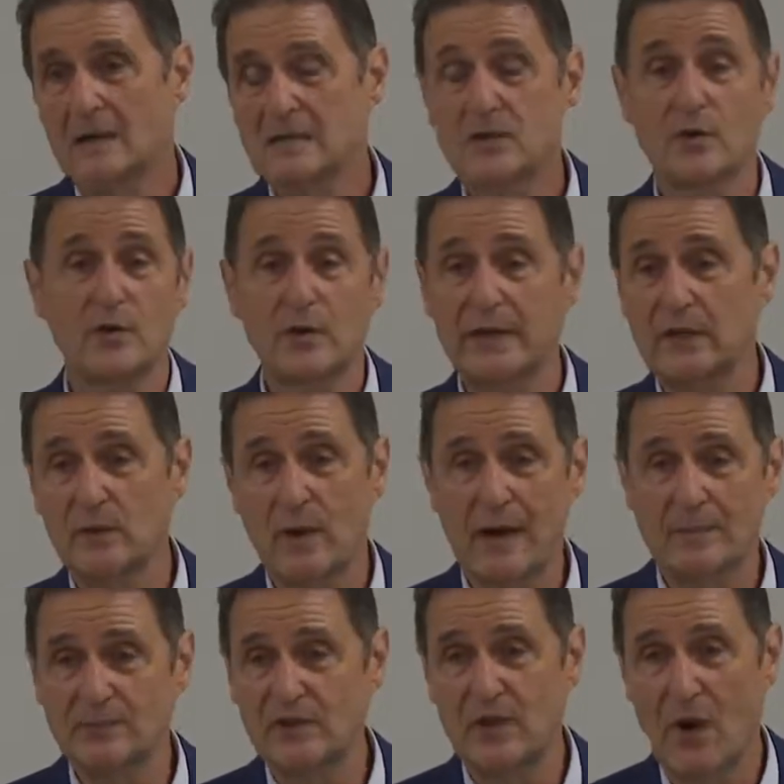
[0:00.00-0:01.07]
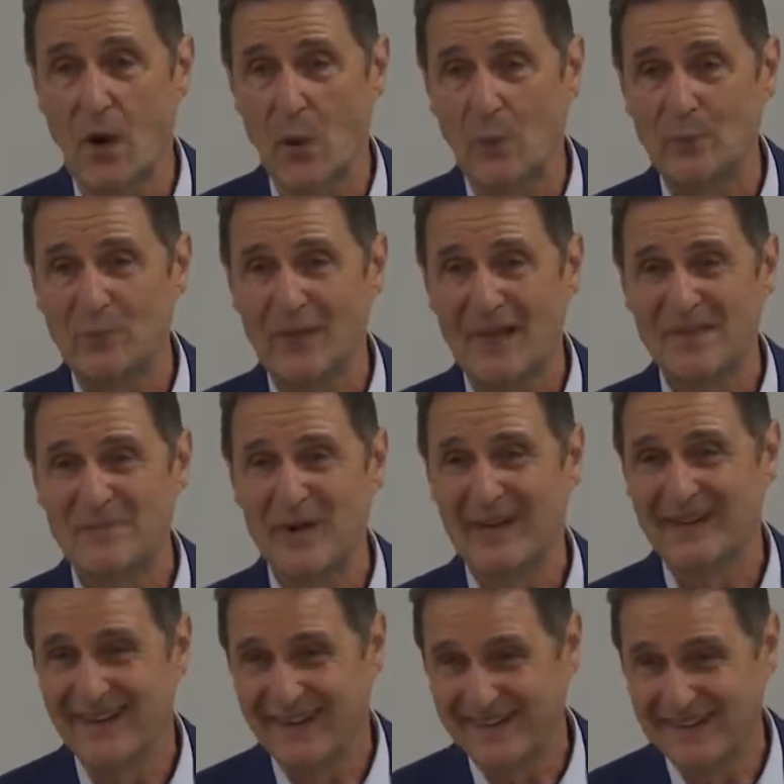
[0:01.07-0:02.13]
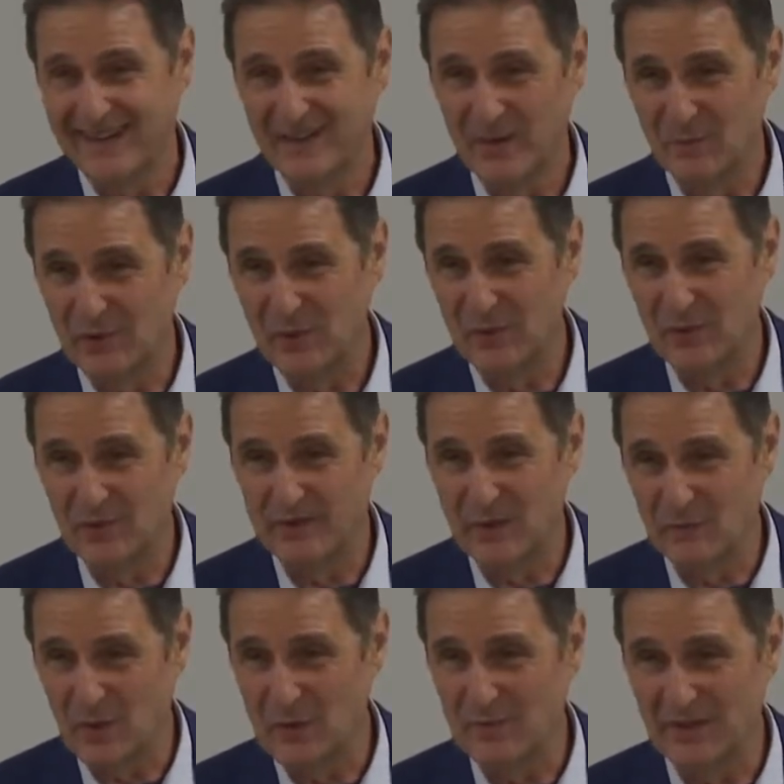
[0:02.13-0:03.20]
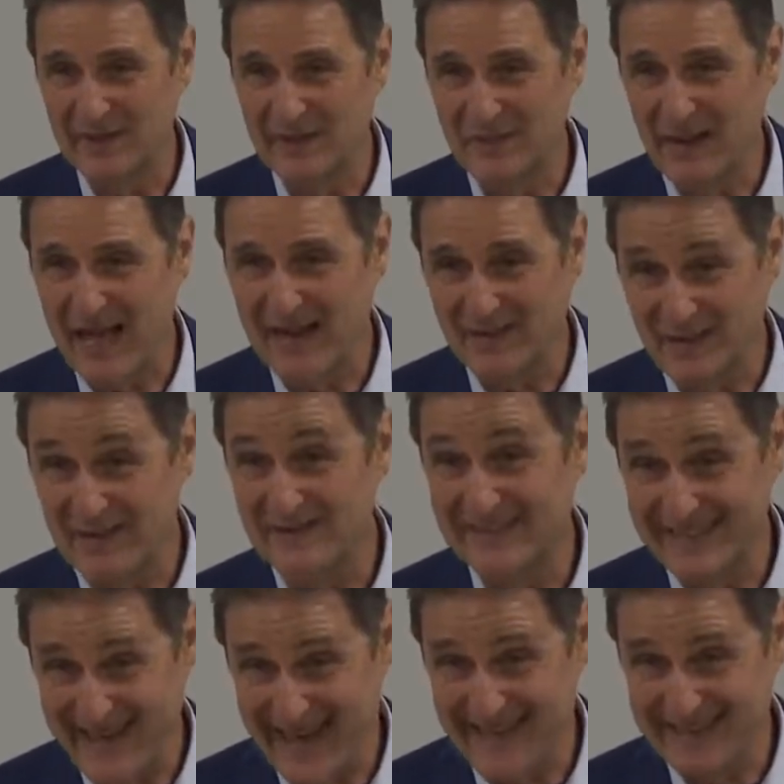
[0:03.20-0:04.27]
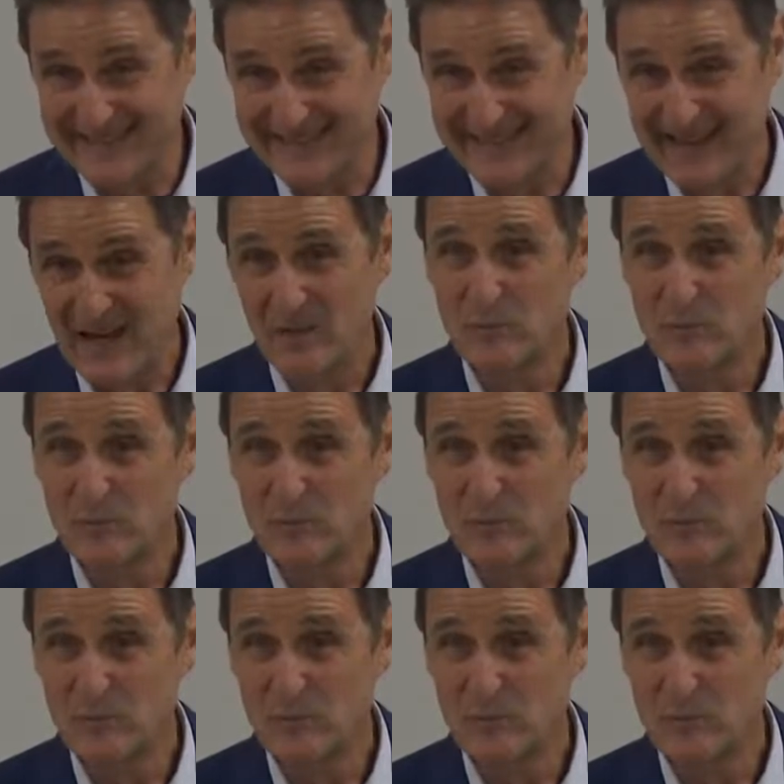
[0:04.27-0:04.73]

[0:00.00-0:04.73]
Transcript: So green grapes, no. But the blue, the purple, and the black grapes, yes.